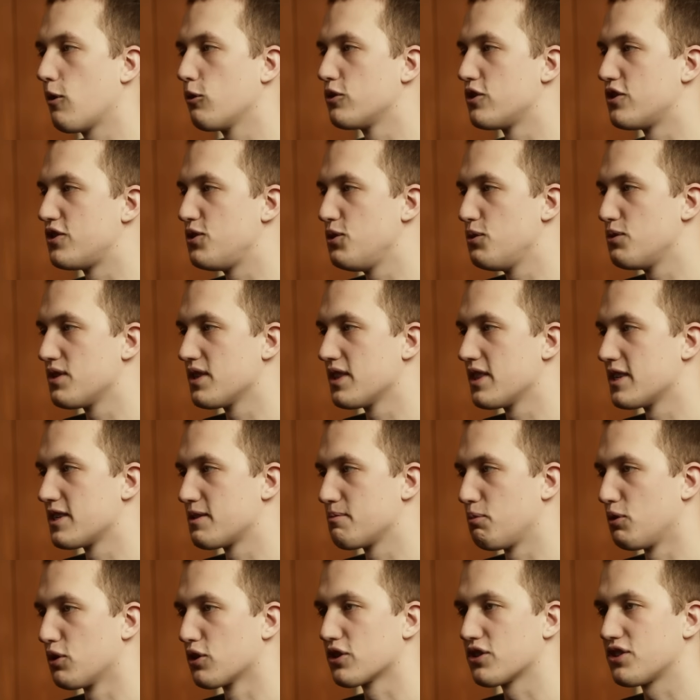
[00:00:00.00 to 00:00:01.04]
just using this
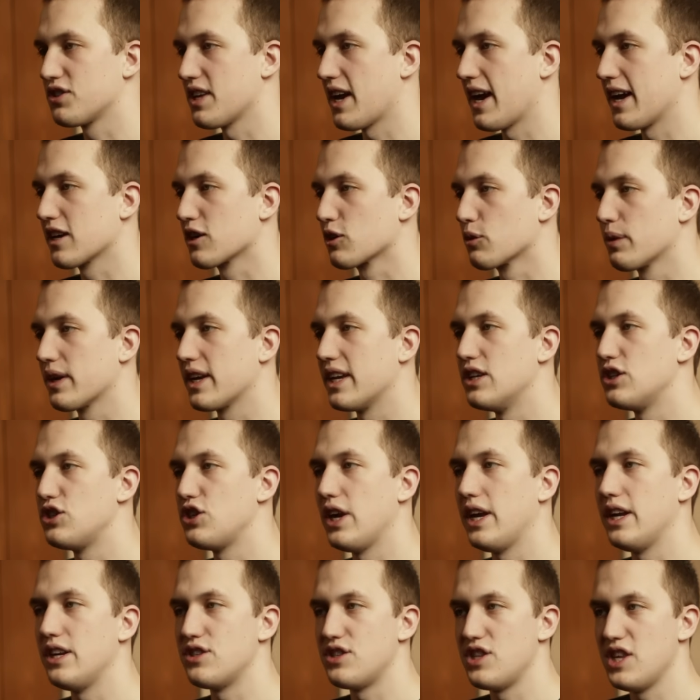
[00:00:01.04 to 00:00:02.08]
blur slider, we can
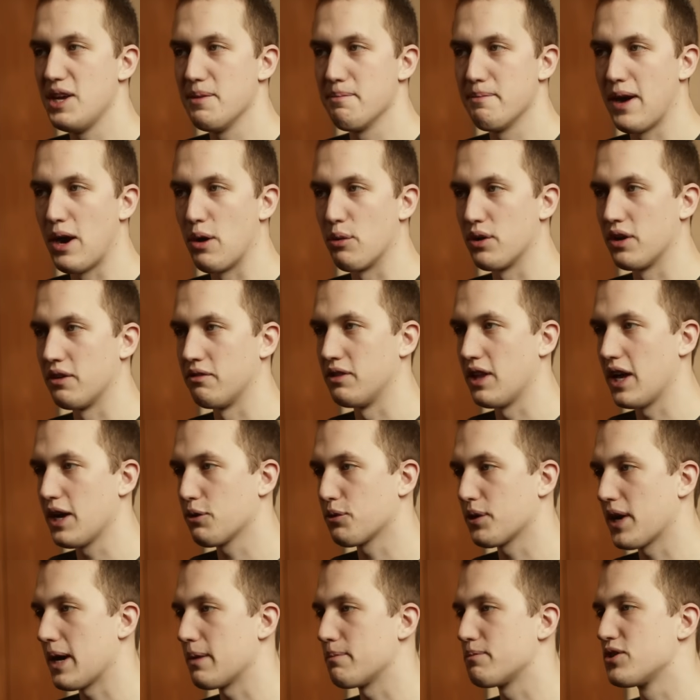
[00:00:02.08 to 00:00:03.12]
change the amount of light
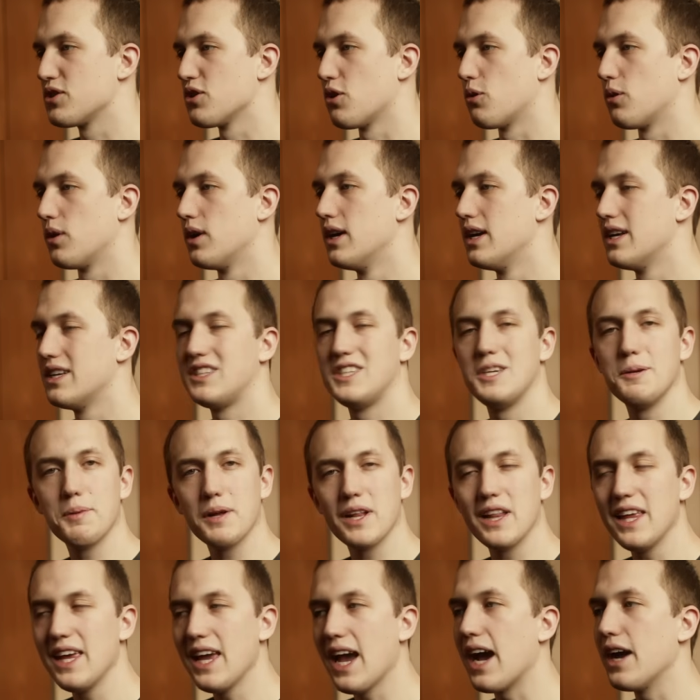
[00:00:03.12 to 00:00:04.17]
wrap. So
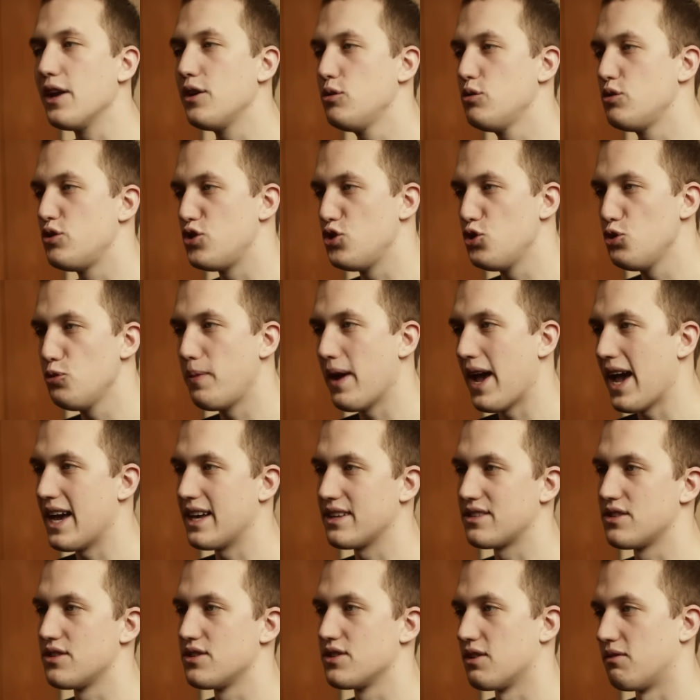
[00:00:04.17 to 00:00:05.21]
typically I do two
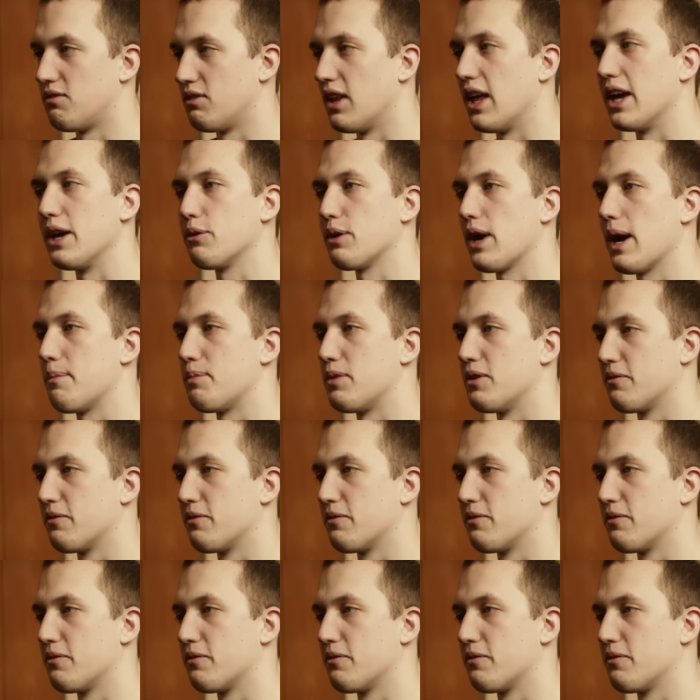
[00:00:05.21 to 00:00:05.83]
passes of light wrap. The